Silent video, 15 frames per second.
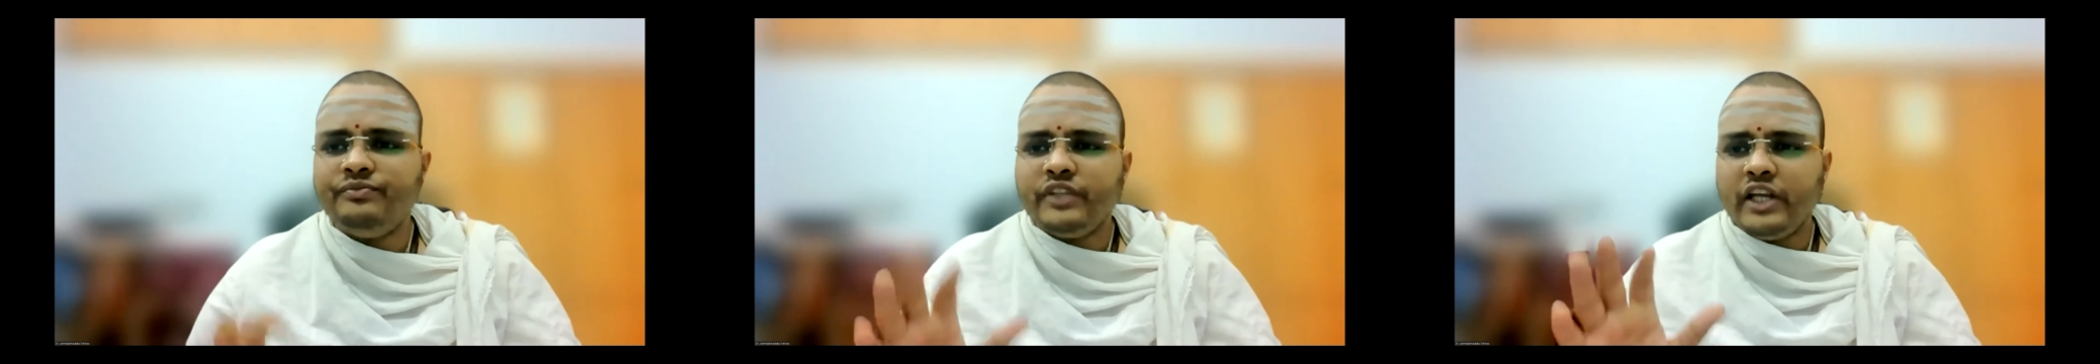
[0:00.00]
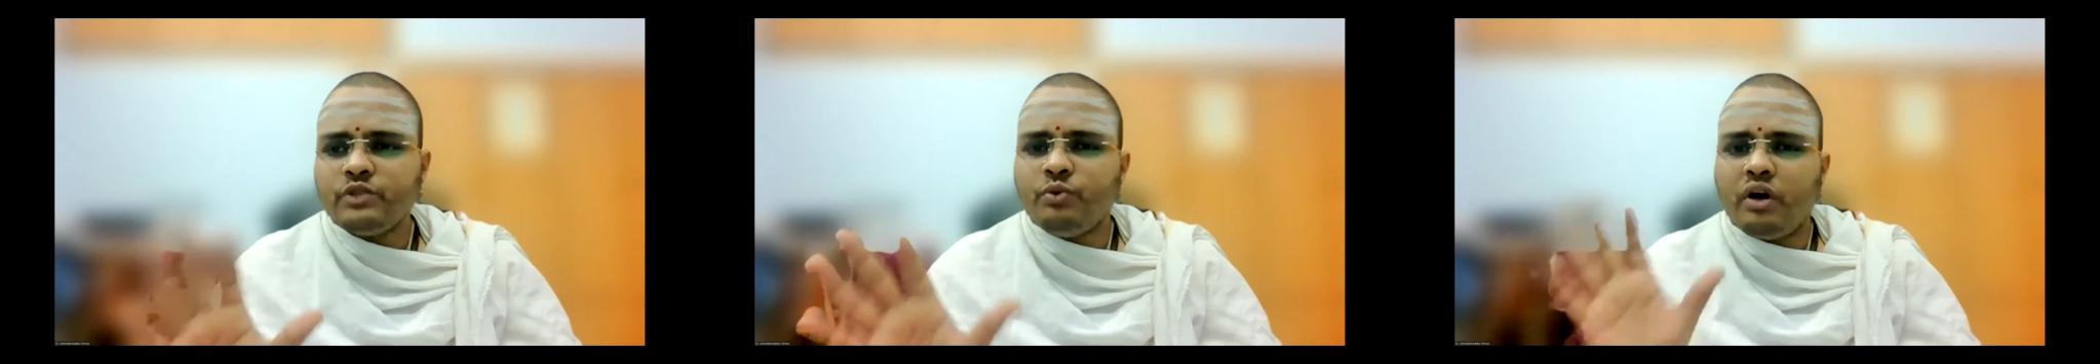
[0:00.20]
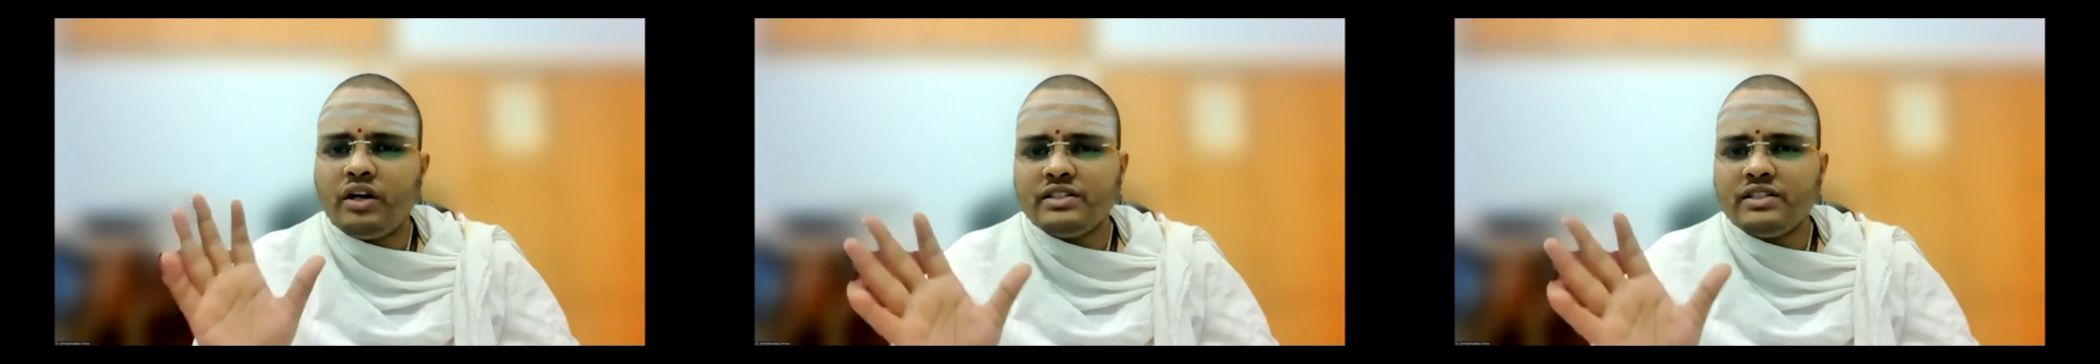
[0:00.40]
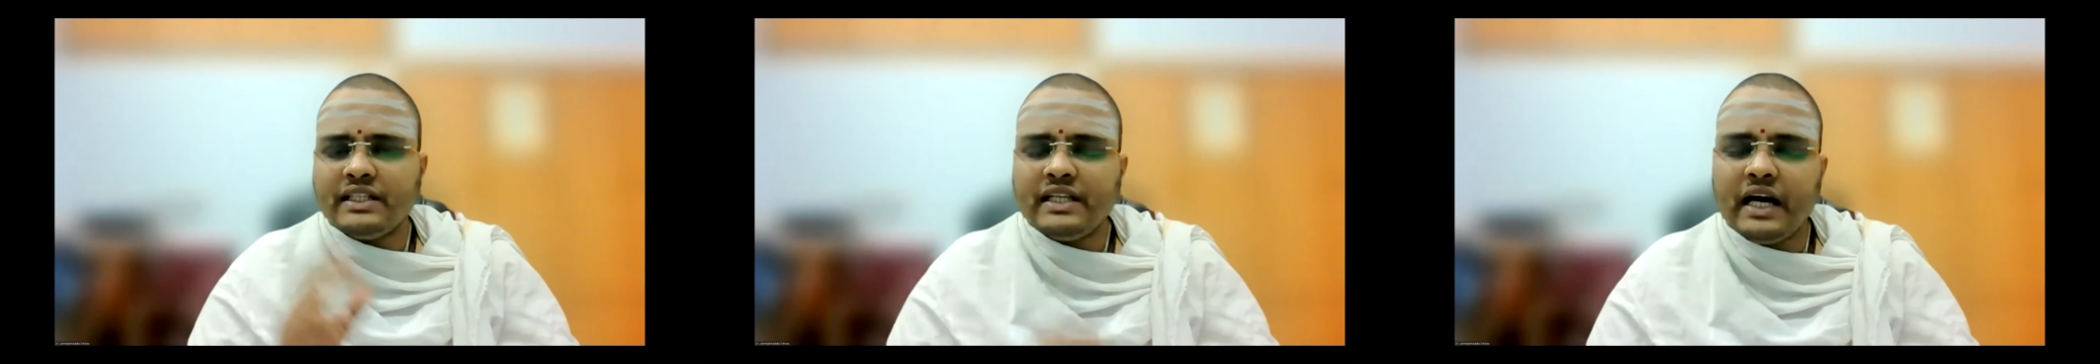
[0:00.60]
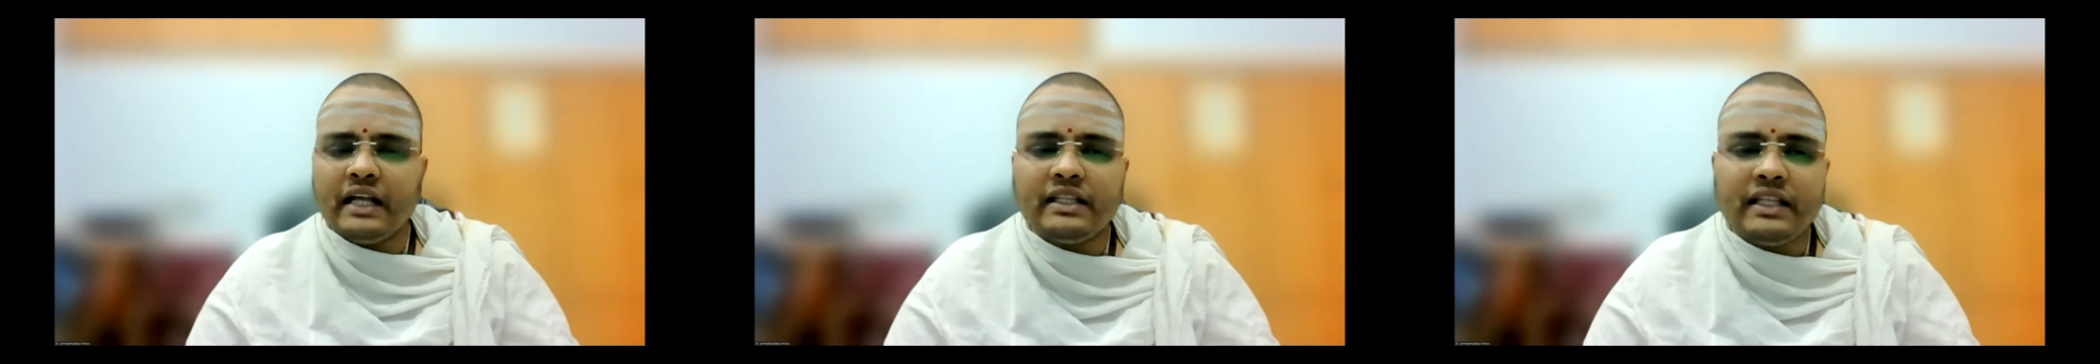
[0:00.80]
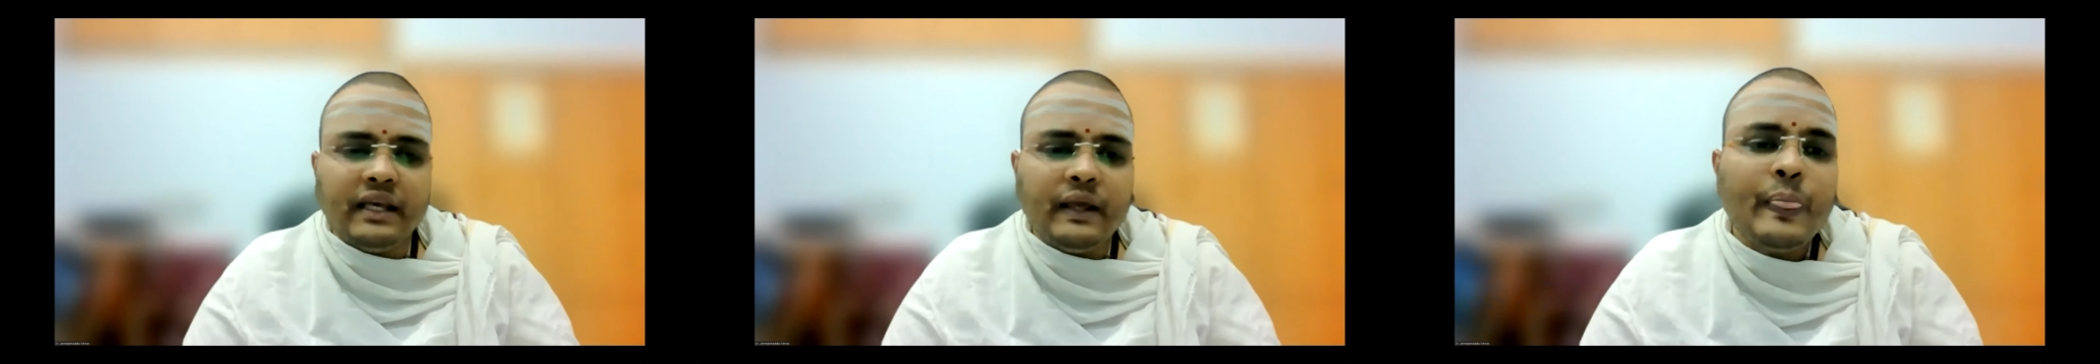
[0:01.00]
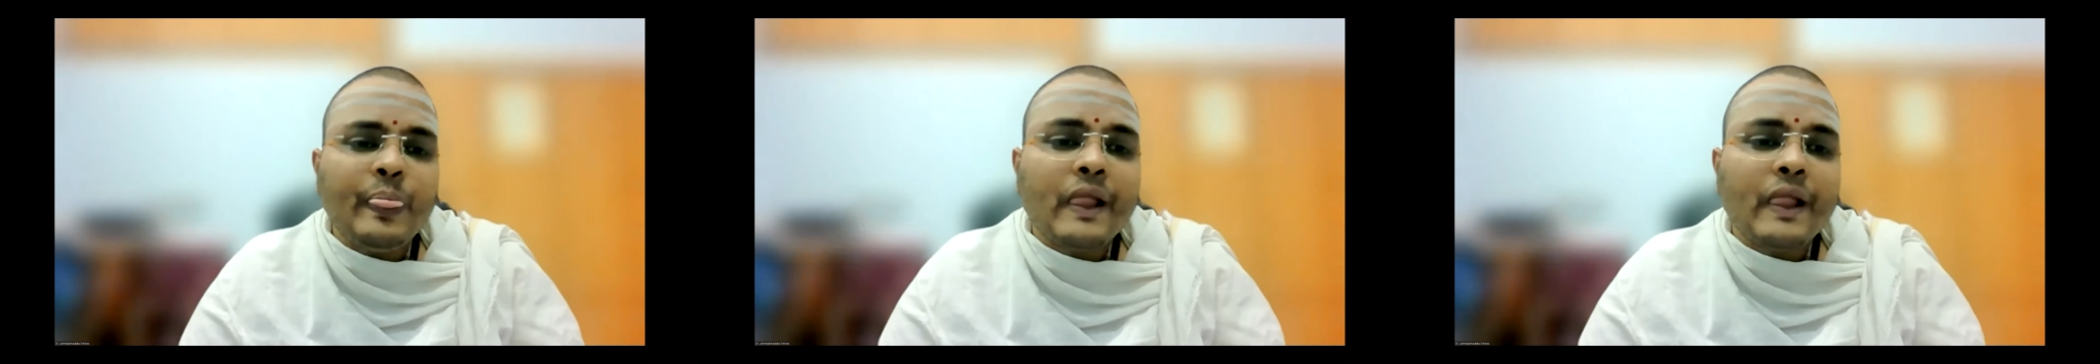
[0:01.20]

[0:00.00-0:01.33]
is what is Ajati.